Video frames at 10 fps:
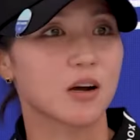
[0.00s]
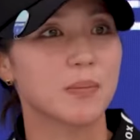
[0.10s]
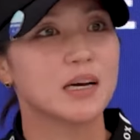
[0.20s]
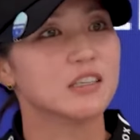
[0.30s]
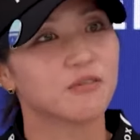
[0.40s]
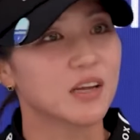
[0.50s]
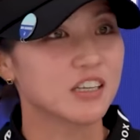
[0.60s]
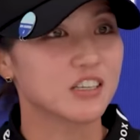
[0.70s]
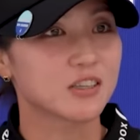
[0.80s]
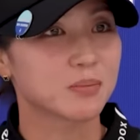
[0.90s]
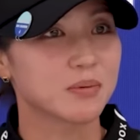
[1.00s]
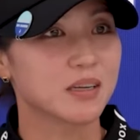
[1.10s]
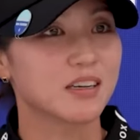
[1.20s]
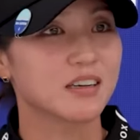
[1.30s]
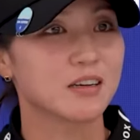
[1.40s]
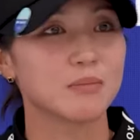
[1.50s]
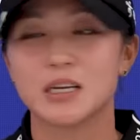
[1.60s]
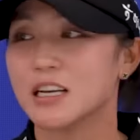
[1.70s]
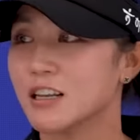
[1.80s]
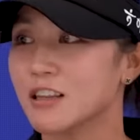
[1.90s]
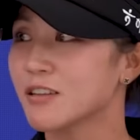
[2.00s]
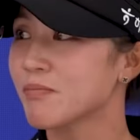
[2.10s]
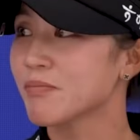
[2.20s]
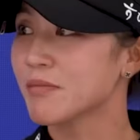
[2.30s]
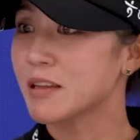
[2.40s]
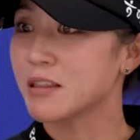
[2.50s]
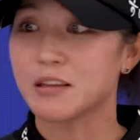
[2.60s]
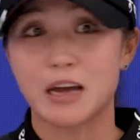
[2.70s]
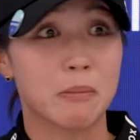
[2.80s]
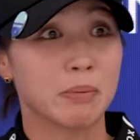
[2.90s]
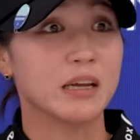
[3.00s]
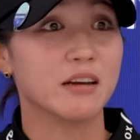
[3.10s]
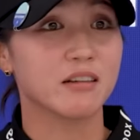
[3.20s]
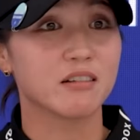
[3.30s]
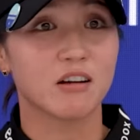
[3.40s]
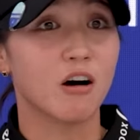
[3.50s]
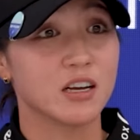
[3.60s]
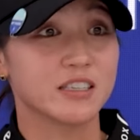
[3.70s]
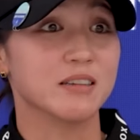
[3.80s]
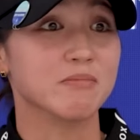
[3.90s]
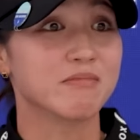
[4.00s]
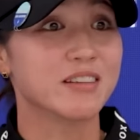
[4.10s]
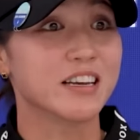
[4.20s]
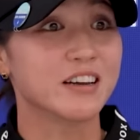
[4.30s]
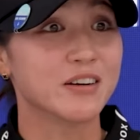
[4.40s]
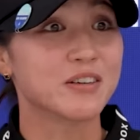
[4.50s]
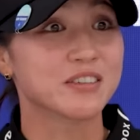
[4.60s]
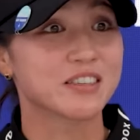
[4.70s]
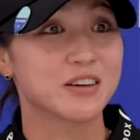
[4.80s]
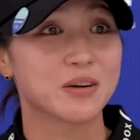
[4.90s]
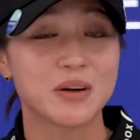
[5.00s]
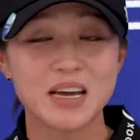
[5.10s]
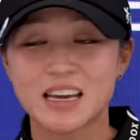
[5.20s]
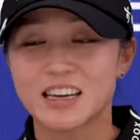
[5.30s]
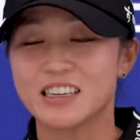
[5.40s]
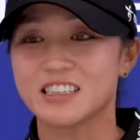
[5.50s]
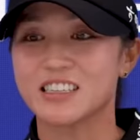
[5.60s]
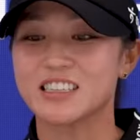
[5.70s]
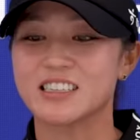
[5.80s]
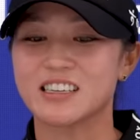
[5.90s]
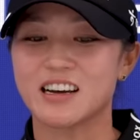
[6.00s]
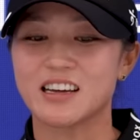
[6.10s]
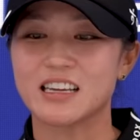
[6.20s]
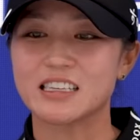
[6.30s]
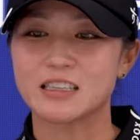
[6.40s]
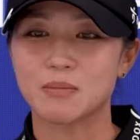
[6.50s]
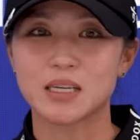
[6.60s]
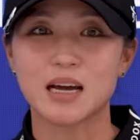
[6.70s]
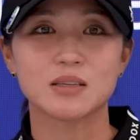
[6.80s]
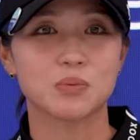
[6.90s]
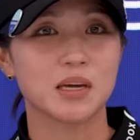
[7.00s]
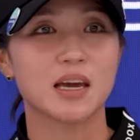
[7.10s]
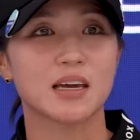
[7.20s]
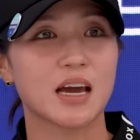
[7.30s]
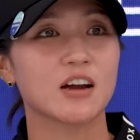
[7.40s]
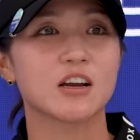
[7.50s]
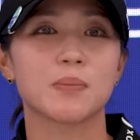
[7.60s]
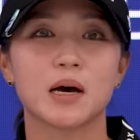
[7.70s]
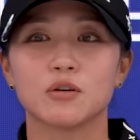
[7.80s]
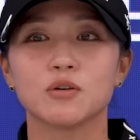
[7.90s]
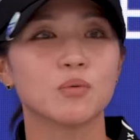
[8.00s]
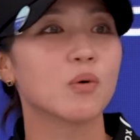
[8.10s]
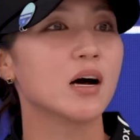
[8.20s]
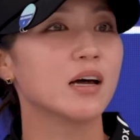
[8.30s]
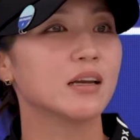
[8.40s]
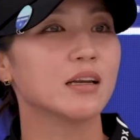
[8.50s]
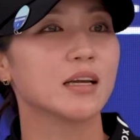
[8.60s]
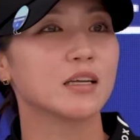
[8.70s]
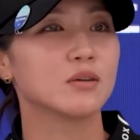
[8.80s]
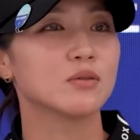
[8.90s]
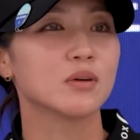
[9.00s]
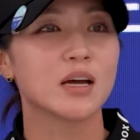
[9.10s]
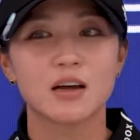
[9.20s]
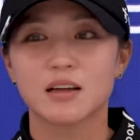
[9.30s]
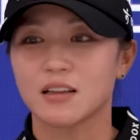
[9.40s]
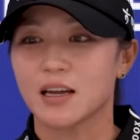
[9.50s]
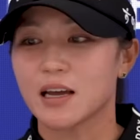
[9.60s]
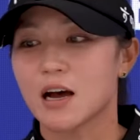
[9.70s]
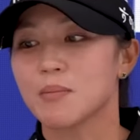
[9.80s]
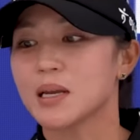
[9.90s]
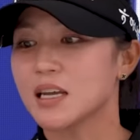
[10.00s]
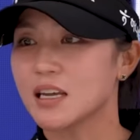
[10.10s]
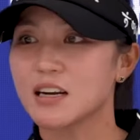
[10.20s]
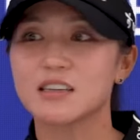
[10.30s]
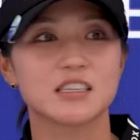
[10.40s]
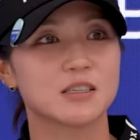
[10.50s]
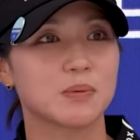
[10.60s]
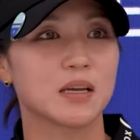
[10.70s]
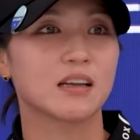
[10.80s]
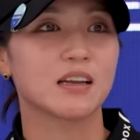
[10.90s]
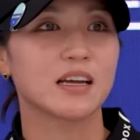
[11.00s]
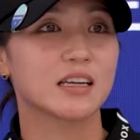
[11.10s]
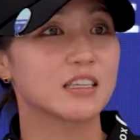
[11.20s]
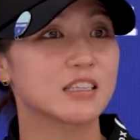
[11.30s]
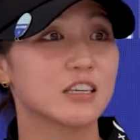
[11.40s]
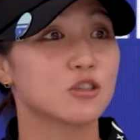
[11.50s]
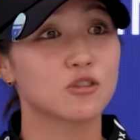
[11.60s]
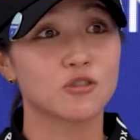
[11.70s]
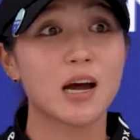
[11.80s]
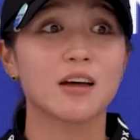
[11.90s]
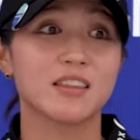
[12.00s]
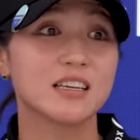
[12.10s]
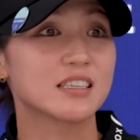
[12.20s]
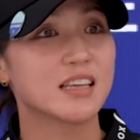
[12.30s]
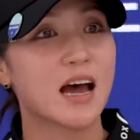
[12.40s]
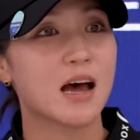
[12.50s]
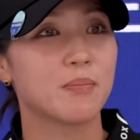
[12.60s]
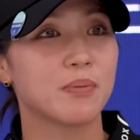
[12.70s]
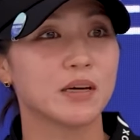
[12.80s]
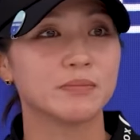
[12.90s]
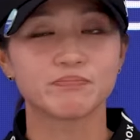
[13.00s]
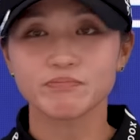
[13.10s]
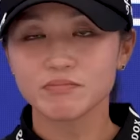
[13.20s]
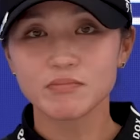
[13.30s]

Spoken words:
about his finish. But I mean, the guy played awesome, you know. So it's just I think sometimes we get carried about who won, like who, like how many years it's been, like it's a drought, this, that. But